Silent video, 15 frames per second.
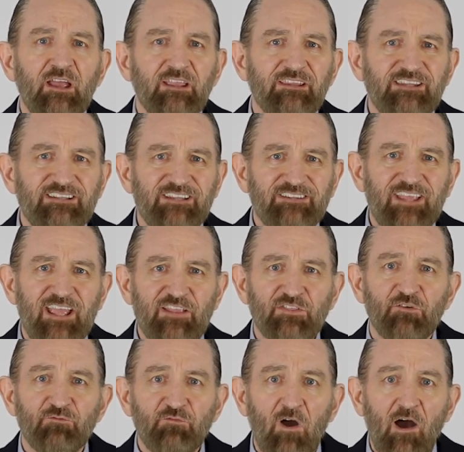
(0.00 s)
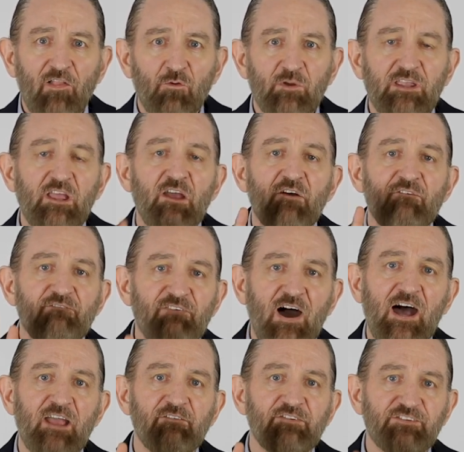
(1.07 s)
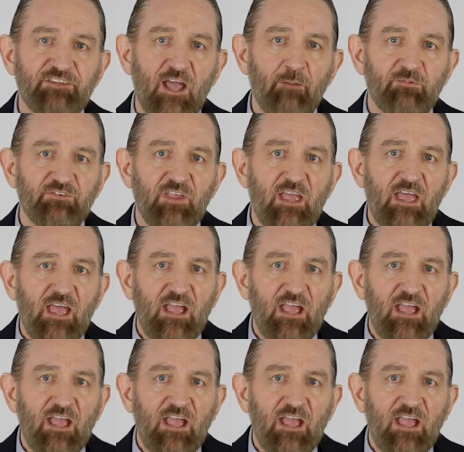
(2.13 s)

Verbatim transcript: You need to take the following five steps